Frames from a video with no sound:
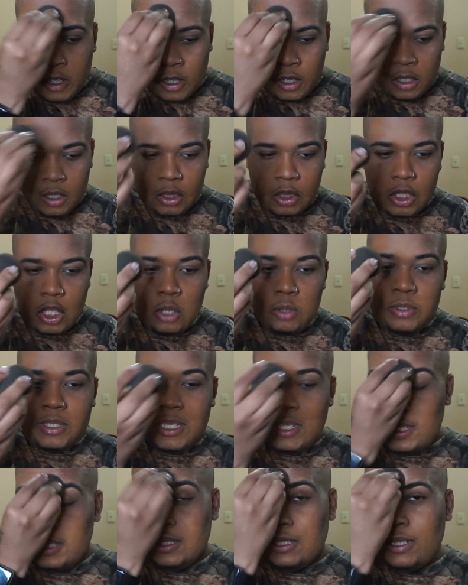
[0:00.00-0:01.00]

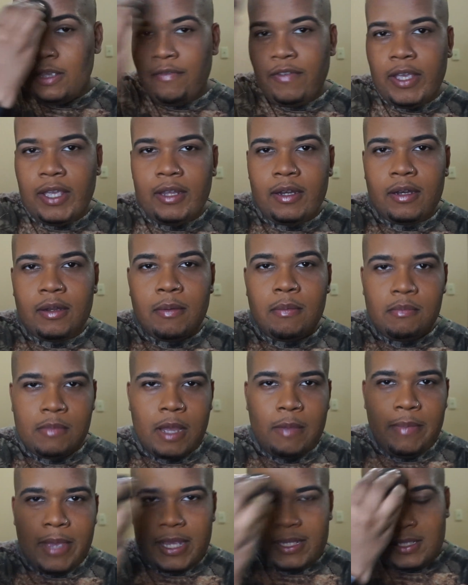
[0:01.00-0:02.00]
low-key living my
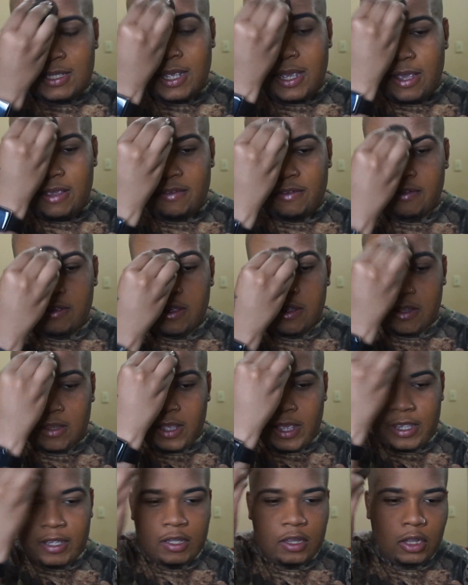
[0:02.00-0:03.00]
best life.
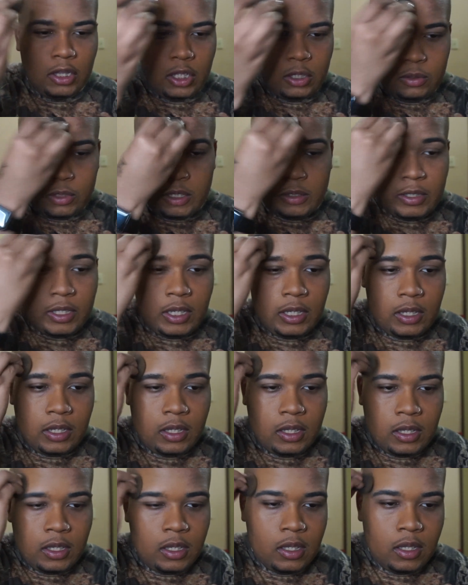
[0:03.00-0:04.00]
Like, low-key.
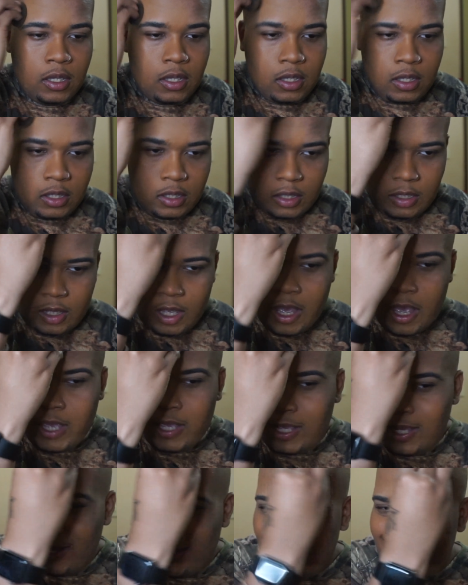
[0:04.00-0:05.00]

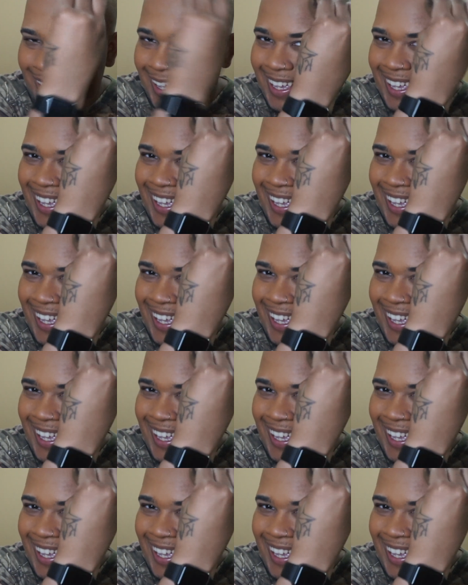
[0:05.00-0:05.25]
Like,